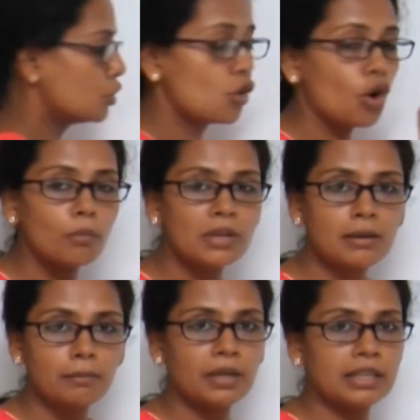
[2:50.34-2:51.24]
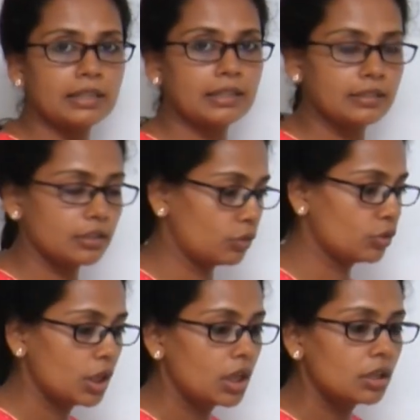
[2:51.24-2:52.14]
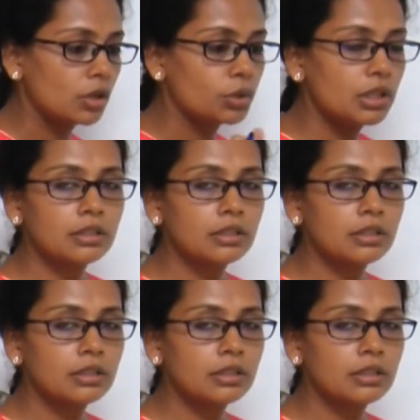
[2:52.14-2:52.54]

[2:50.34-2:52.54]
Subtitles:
normal platelet count. Now here